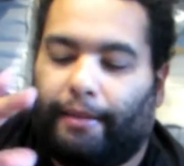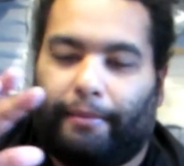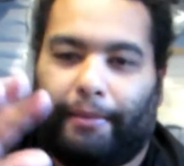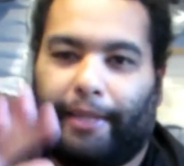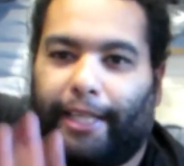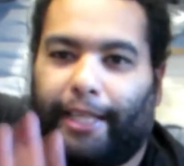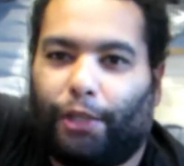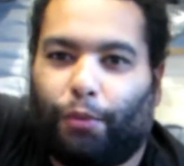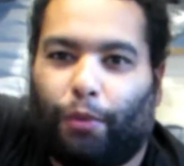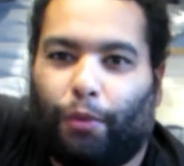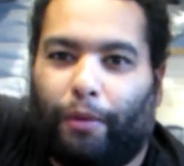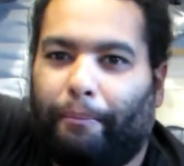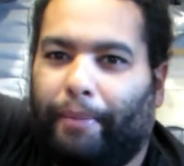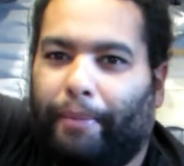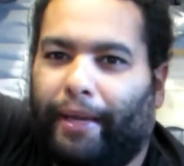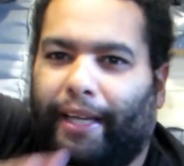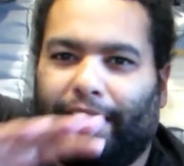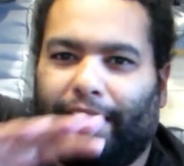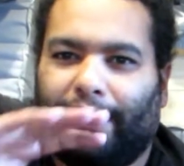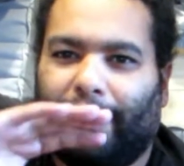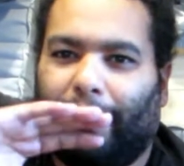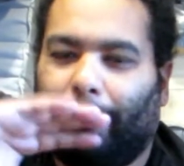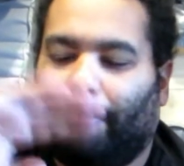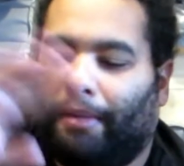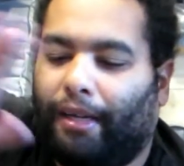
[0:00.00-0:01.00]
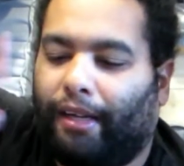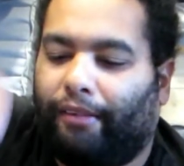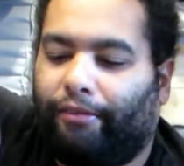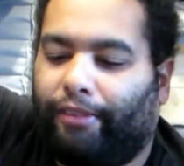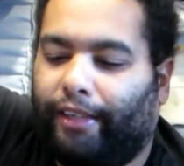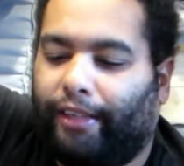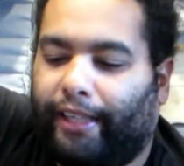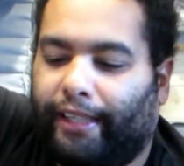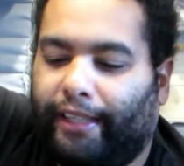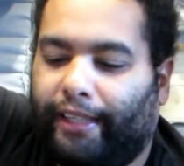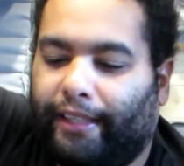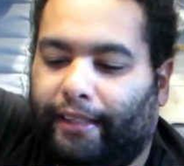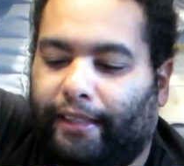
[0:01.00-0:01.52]
this one picks up
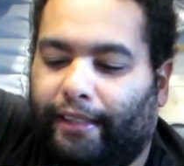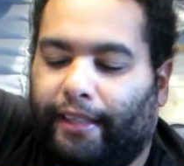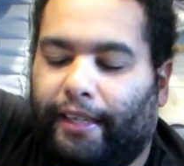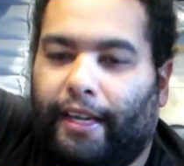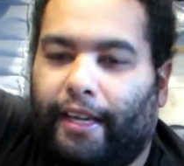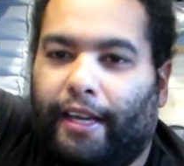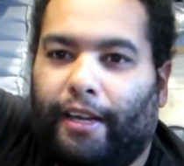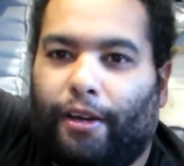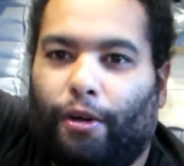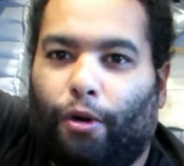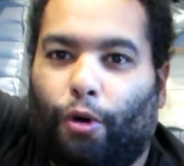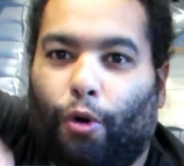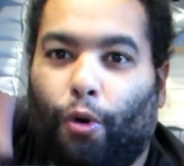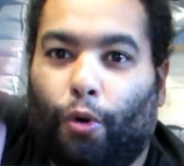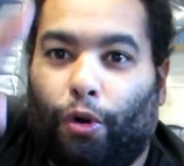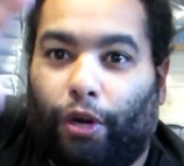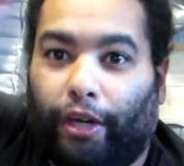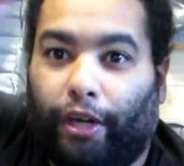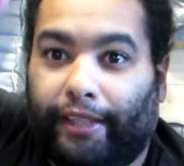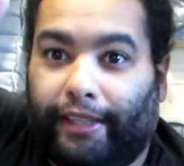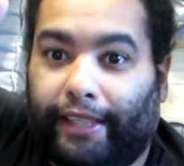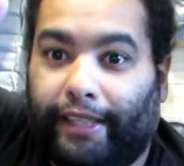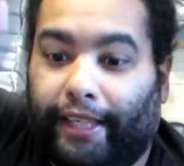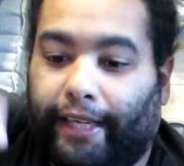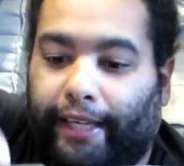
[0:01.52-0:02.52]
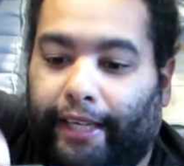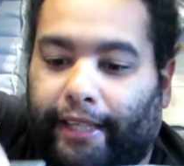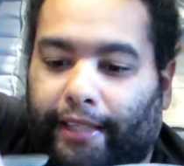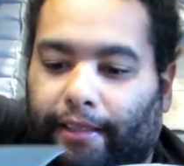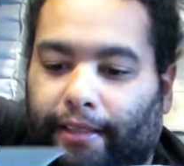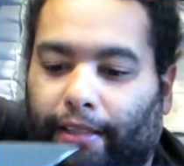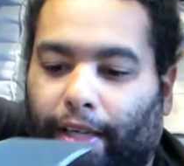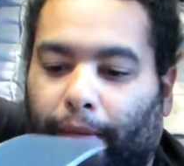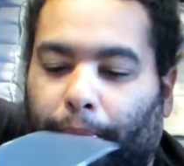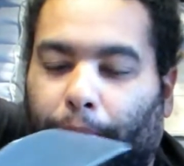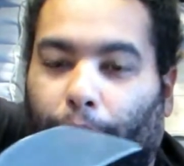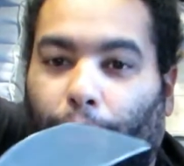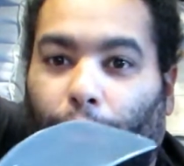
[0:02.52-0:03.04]
lovely. All I did,
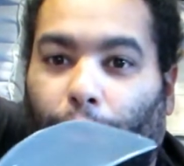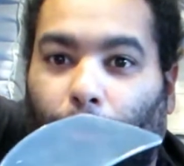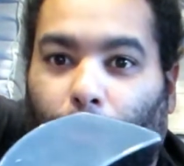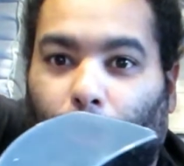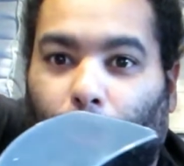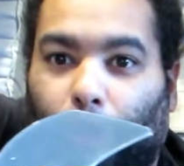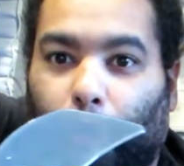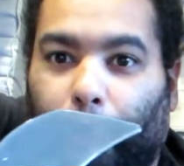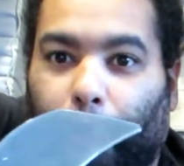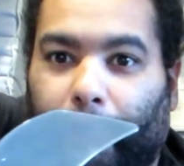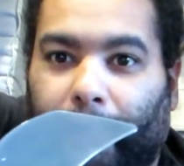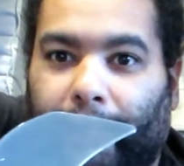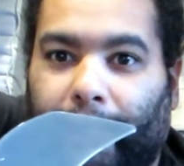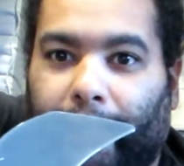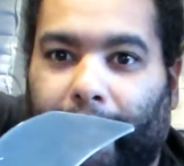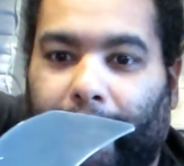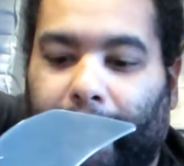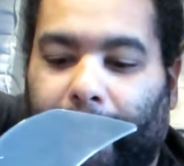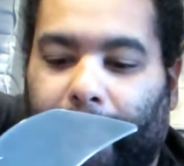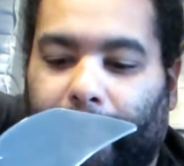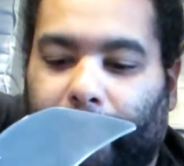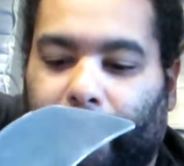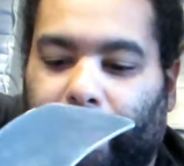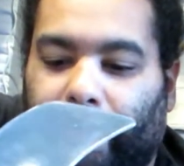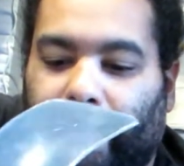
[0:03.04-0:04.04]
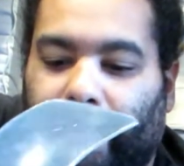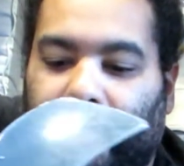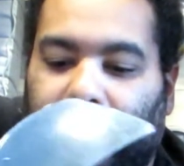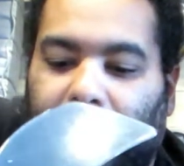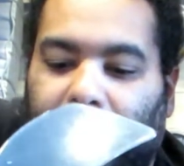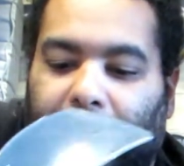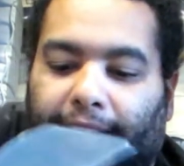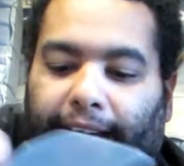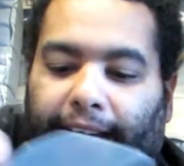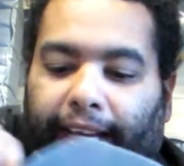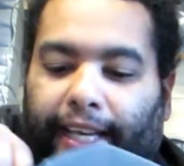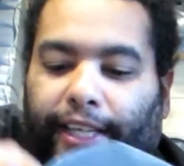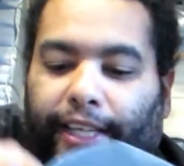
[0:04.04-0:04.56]
I put hot glue in there,
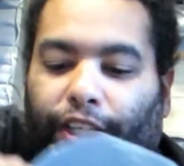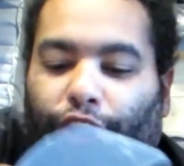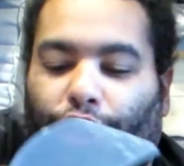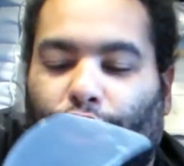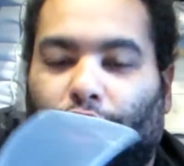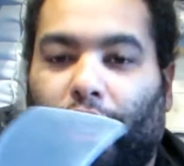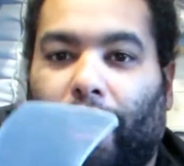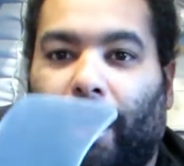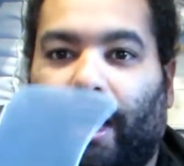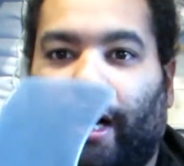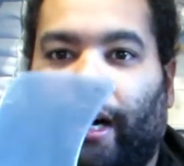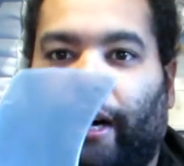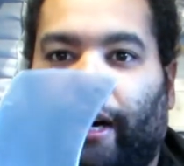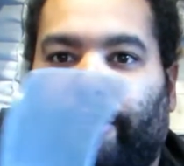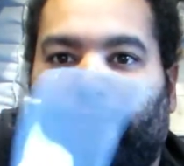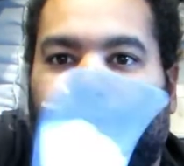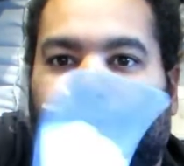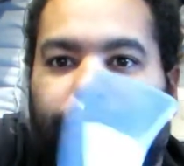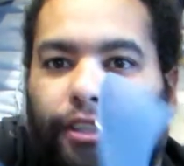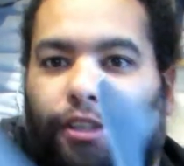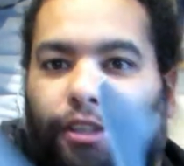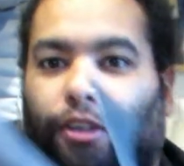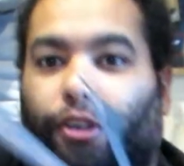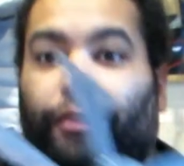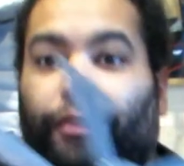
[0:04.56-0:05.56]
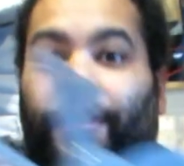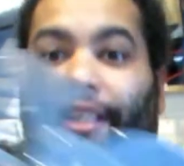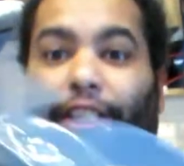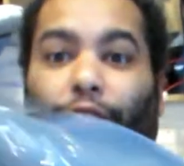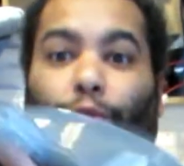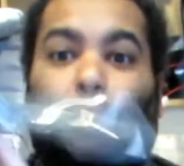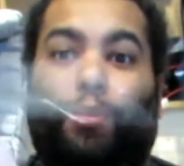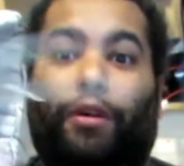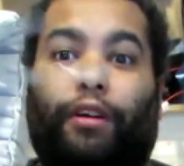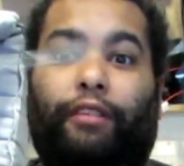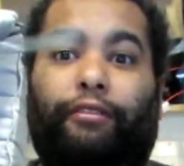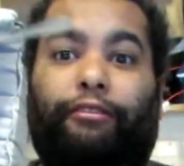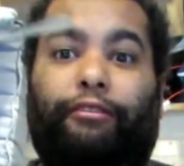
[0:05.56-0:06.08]
and the shaft on
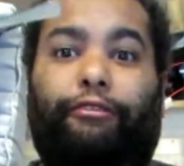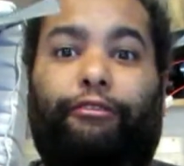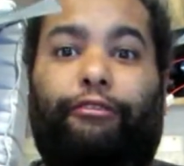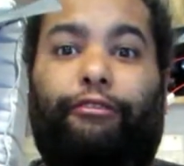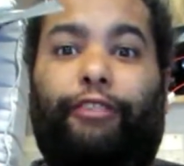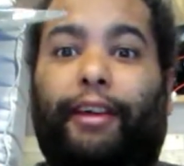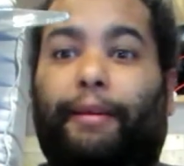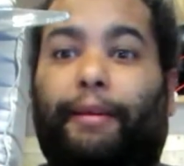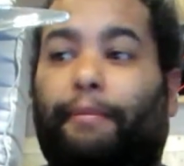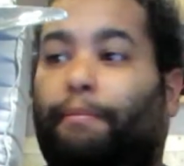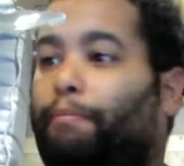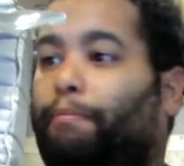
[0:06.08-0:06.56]
this one fit